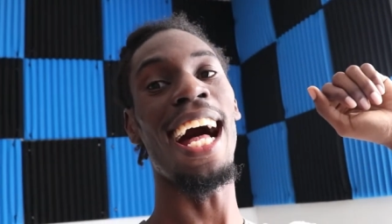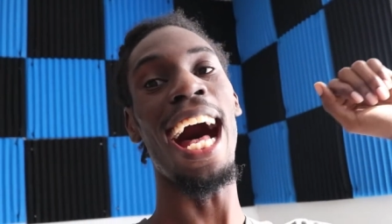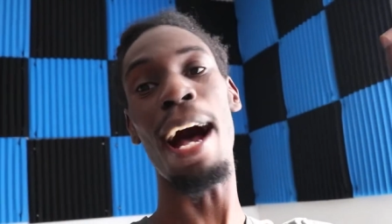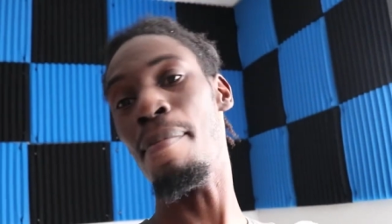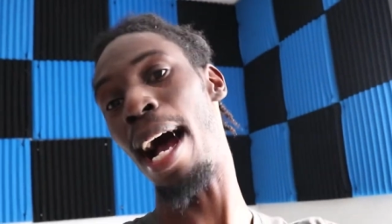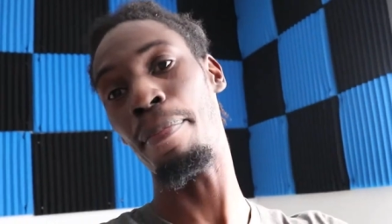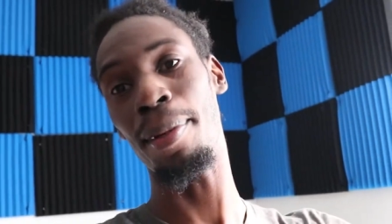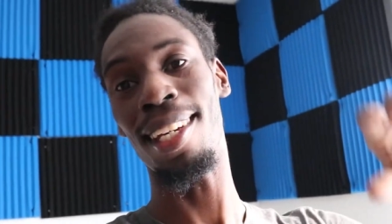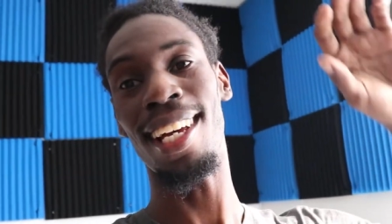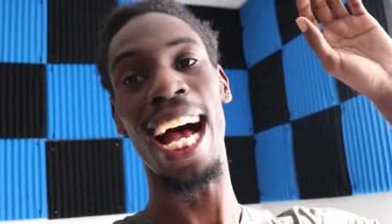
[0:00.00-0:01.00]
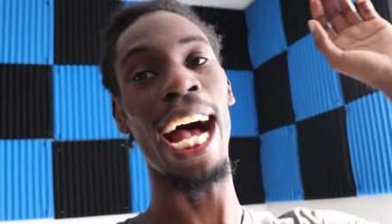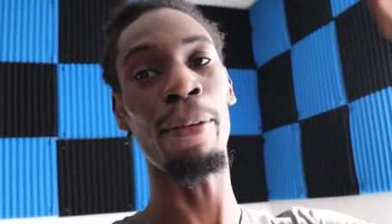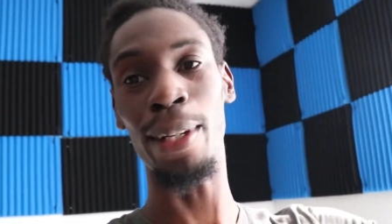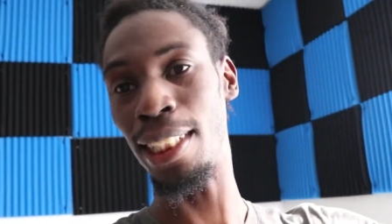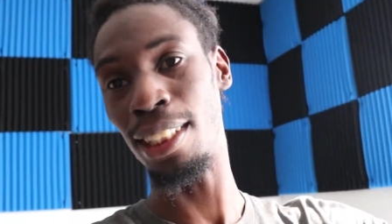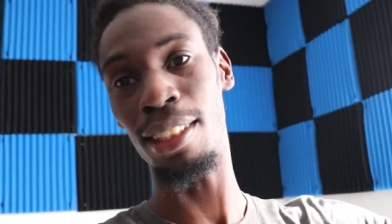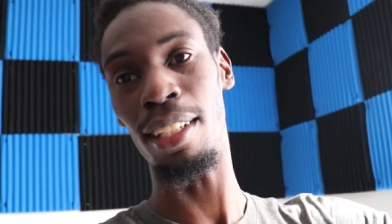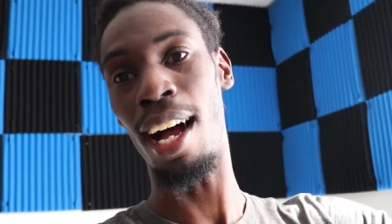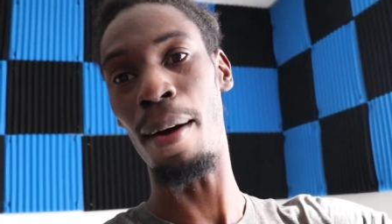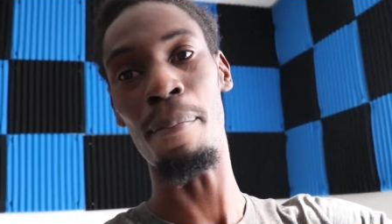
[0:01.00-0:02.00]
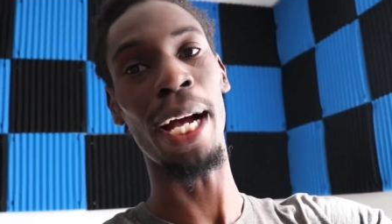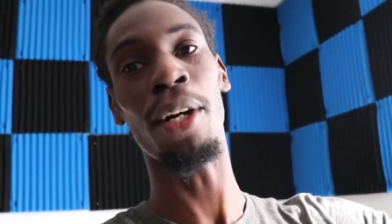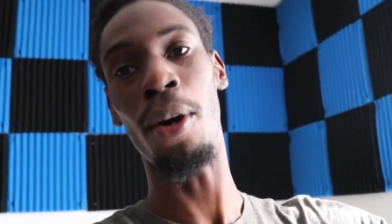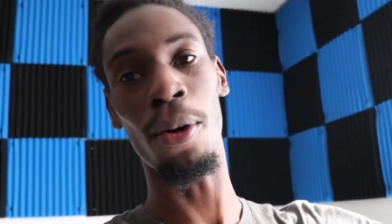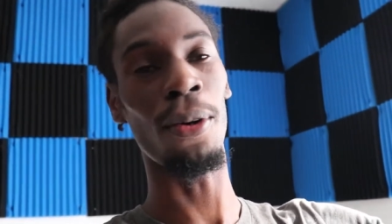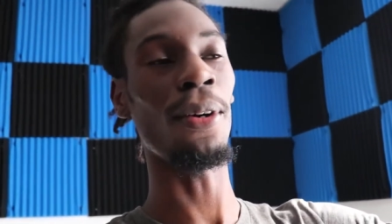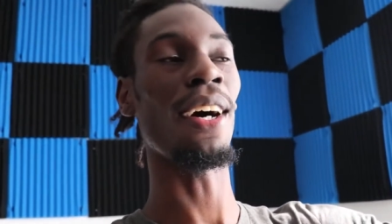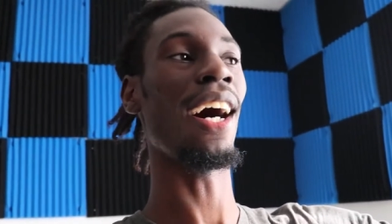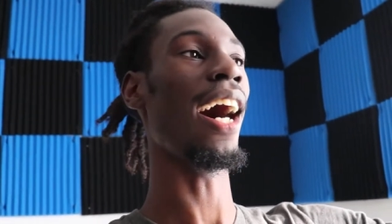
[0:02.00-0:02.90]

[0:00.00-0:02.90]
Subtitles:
I'm happy. I reached my goal.